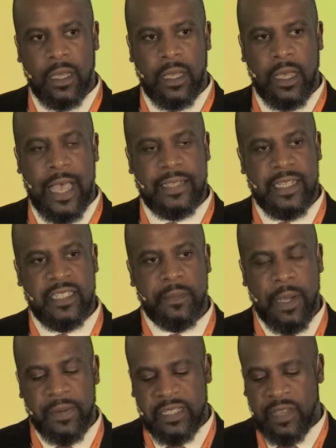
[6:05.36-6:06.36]
Access to
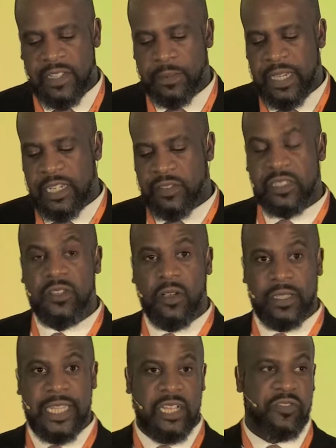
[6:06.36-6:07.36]
public service media is
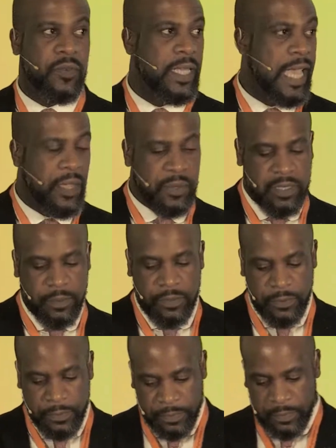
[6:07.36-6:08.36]
not naturally equitable.
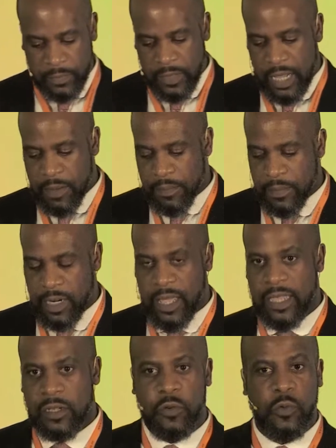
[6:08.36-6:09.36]

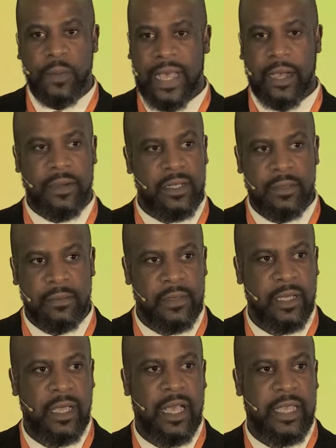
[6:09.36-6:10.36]
Like all power,
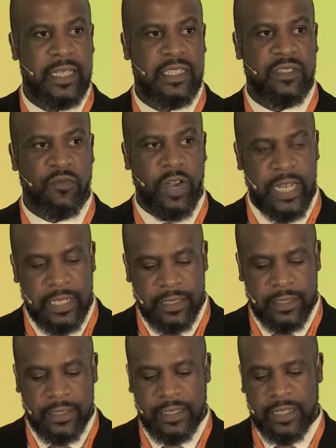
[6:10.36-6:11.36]
it is
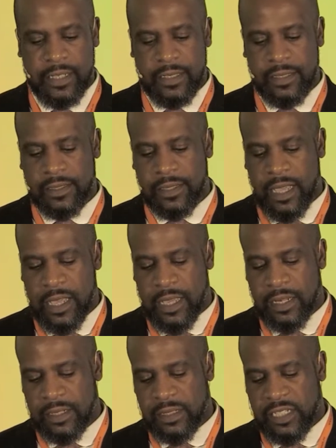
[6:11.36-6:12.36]
raced, it is
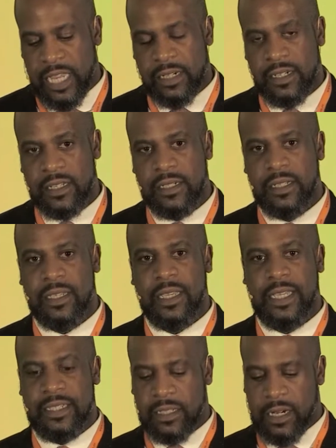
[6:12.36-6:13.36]
gendered,
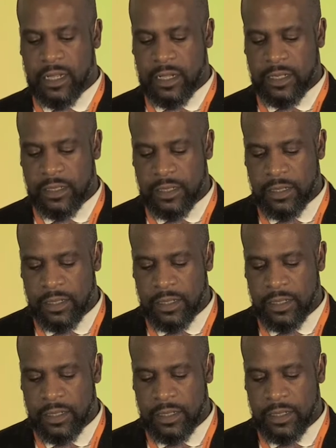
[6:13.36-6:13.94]
it is classed.